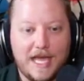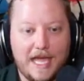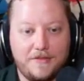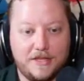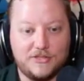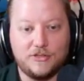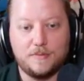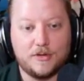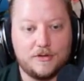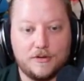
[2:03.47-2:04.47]
and then
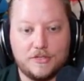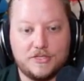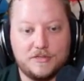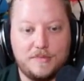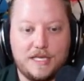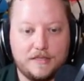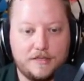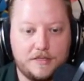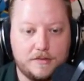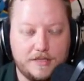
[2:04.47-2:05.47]
Supergirl just
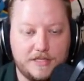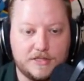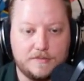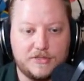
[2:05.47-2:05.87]
immediately deletes them.